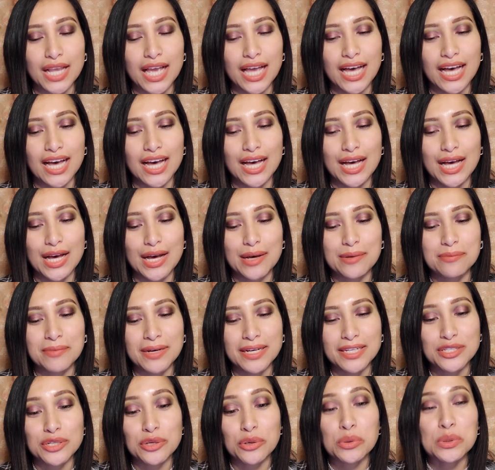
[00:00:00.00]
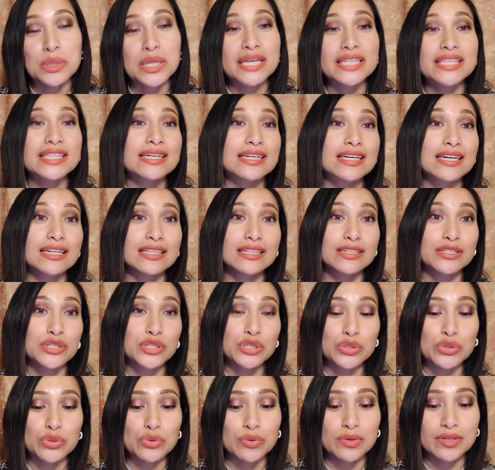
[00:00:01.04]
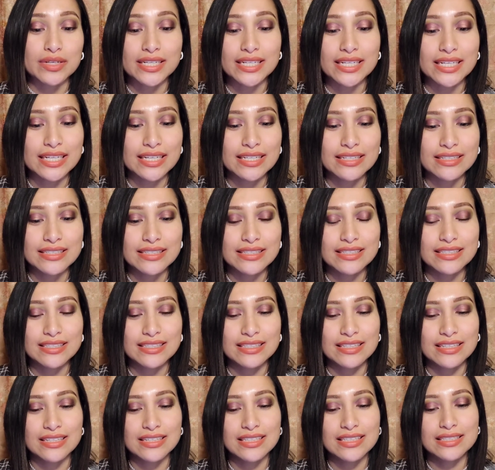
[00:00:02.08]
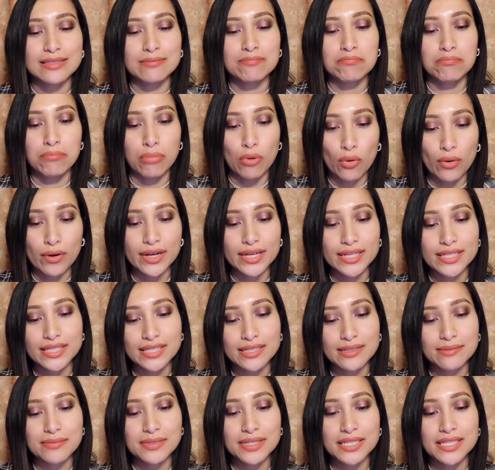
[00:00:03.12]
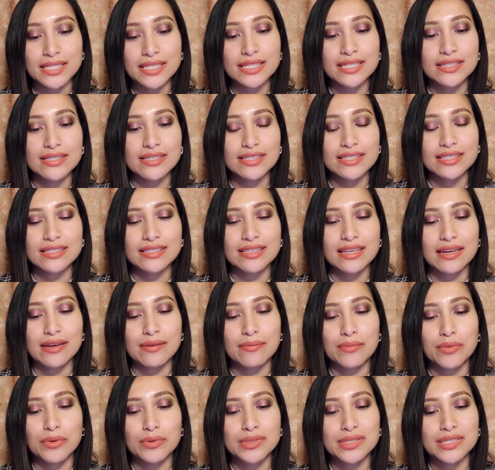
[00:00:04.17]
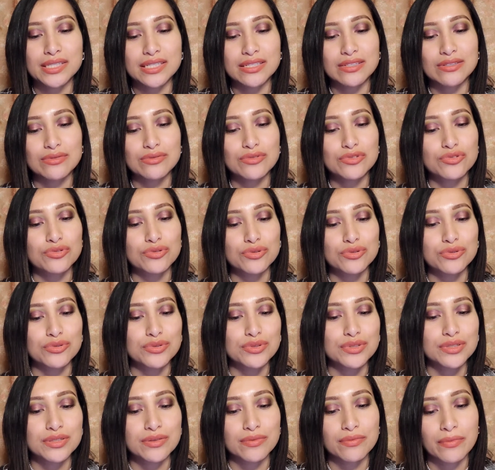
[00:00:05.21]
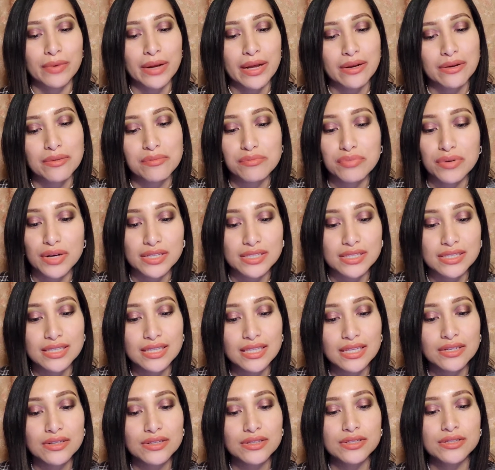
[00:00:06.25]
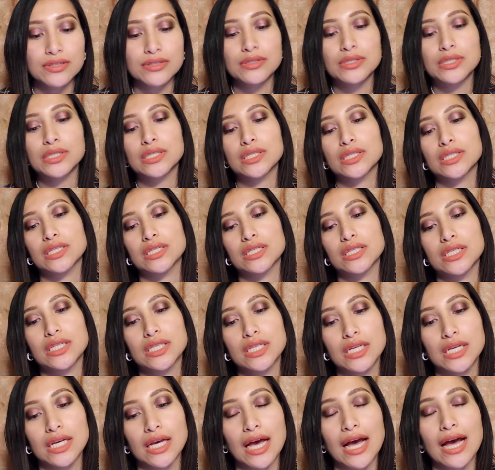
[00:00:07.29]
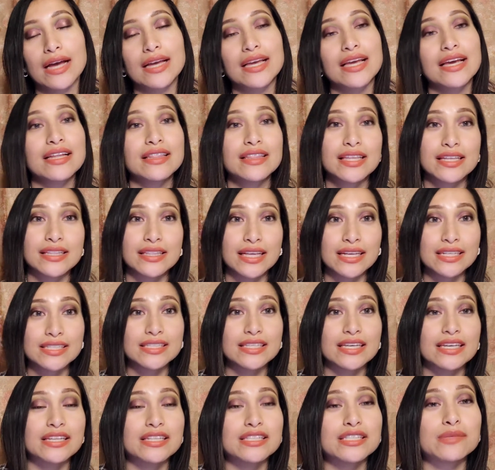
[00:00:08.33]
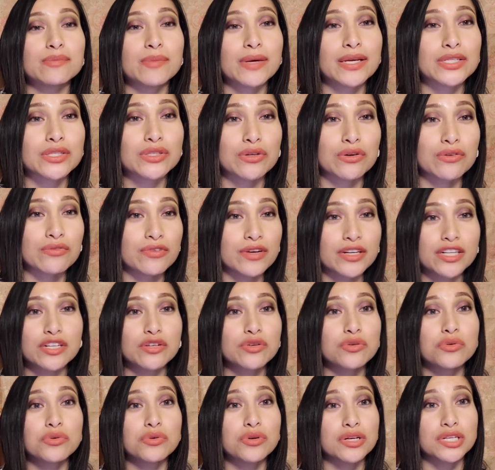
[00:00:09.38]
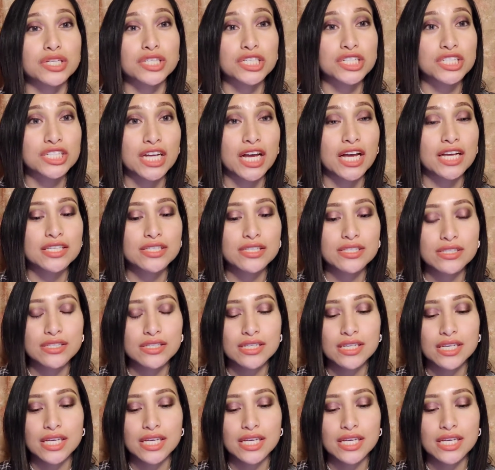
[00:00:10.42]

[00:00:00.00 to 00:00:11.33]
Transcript: I don't like the color story. Looks boring to me. It's like mostly neutrals, some random pressed glitters. I get that they said it's based on Freddy Krueger's Chest